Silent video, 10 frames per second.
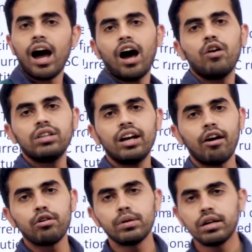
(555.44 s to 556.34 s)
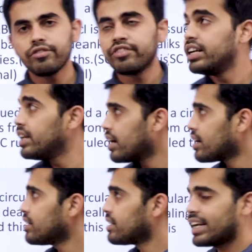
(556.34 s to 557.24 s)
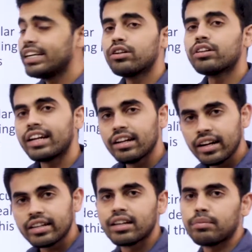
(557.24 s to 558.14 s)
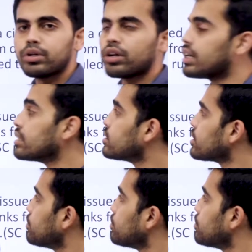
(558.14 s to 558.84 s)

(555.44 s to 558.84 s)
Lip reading: how the government of India tried to regulate cryptocurrency.